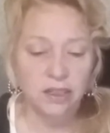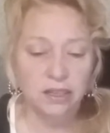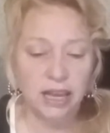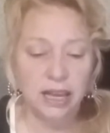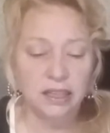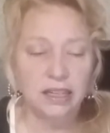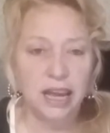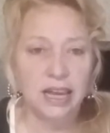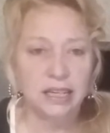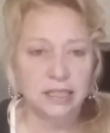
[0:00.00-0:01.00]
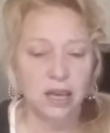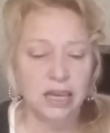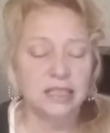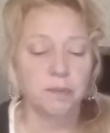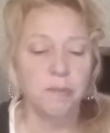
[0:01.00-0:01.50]
The Day of the Dead is
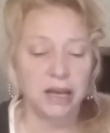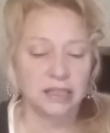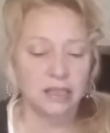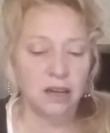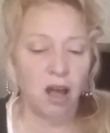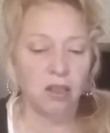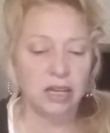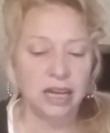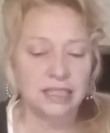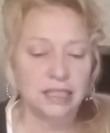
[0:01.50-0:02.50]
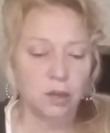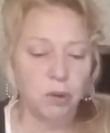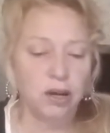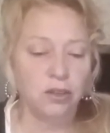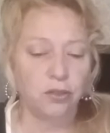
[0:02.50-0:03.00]
it's a Mexican holiday
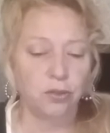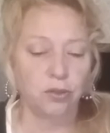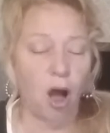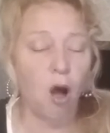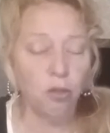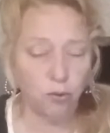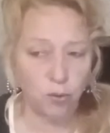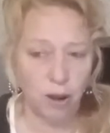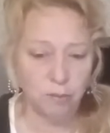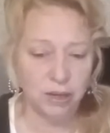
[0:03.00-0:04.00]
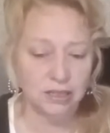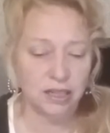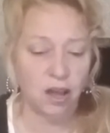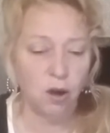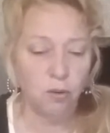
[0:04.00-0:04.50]
celebrated all throughout
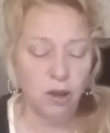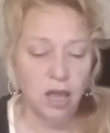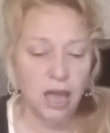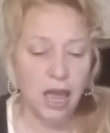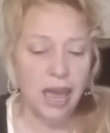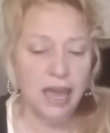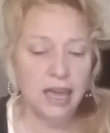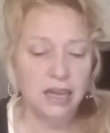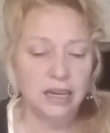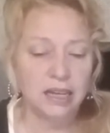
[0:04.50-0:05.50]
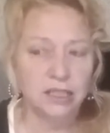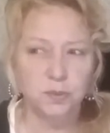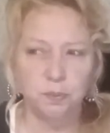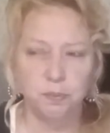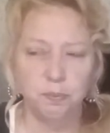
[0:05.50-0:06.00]
Mexico. And
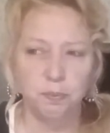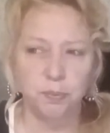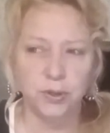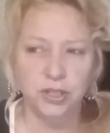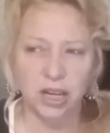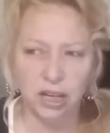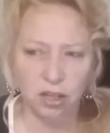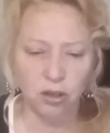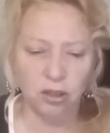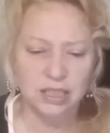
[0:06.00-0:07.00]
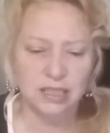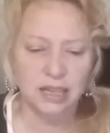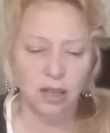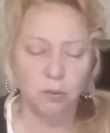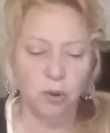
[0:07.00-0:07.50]
it's particularly
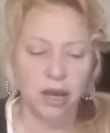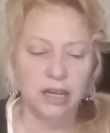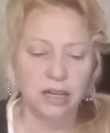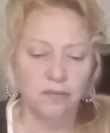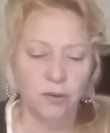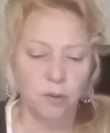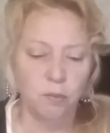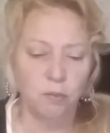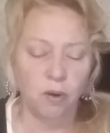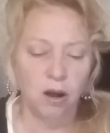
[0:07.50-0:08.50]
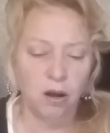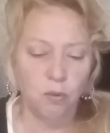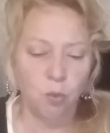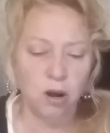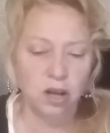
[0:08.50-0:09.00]
celebrated from
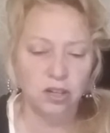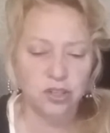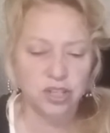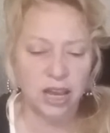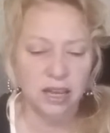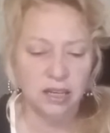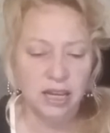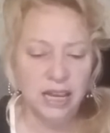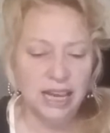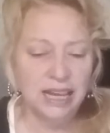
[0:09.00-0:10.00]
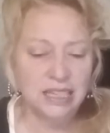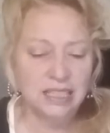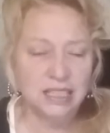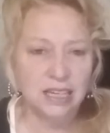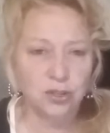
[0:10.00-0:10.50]
what I understand
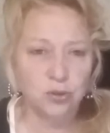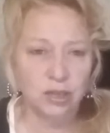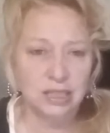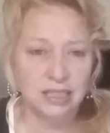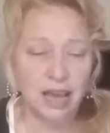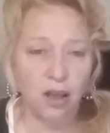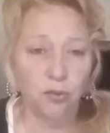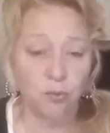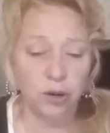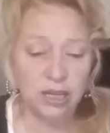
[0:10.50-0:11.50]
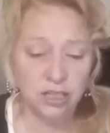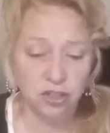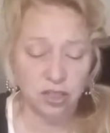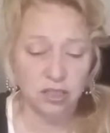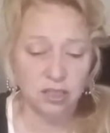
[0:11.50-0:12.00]
in central and south
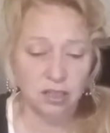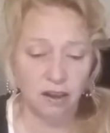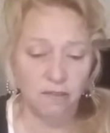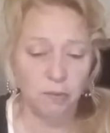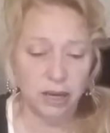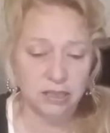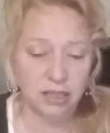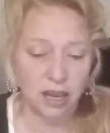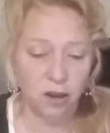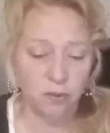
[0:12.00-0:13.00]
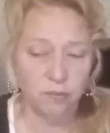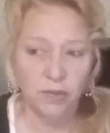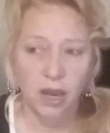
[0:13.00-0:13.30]
regions of Mexico.